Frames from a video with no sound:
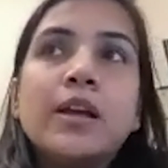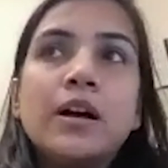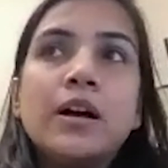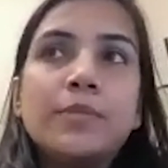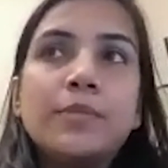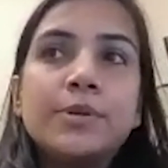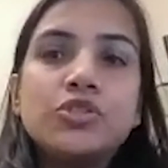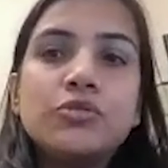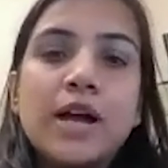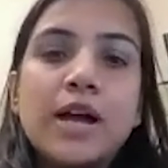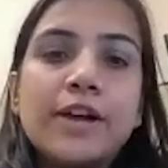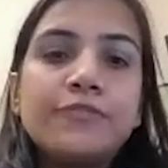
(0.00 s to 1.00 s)
Uh, but you
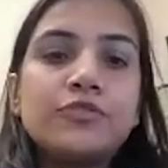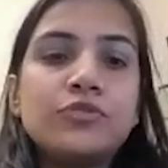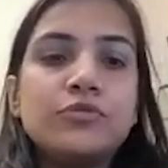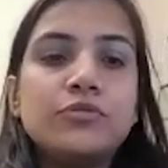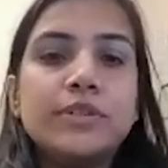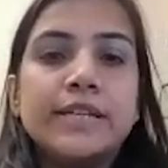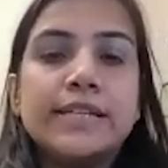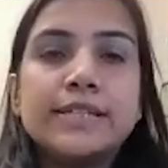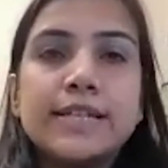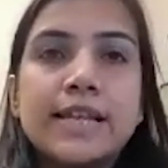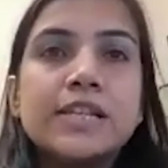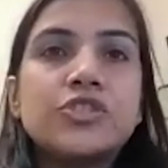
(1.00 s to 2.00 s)
have to
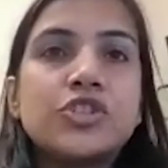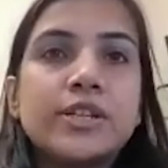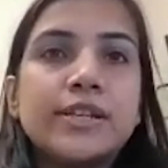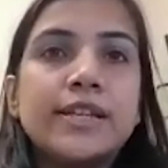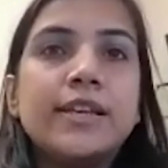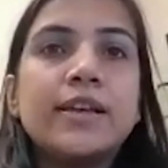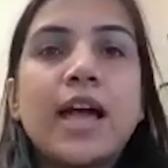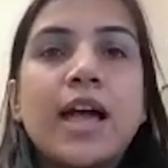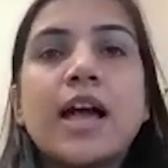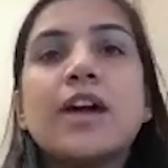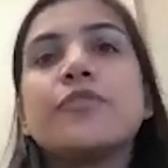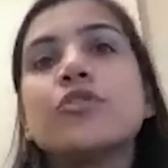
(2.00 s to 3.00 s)
intelligently
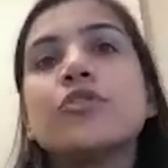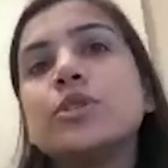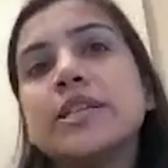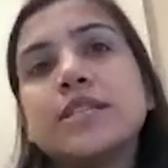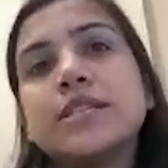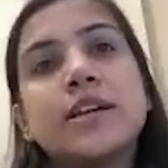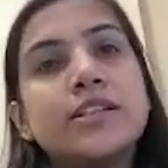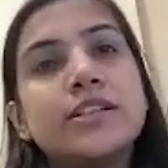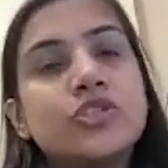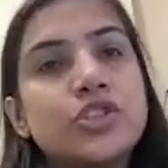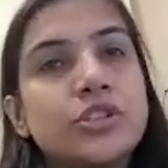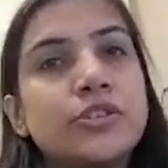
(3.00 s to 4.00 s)
have your data
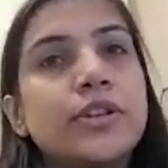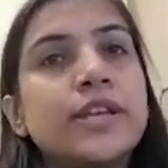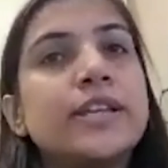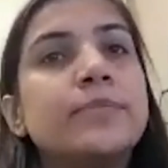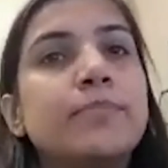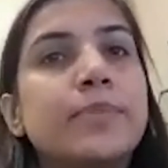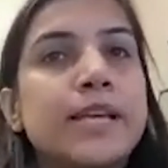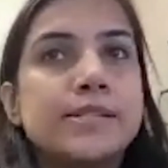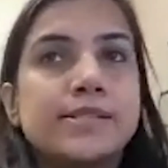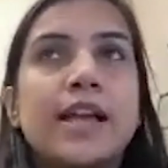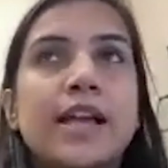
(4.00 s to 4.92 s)
engineering in place.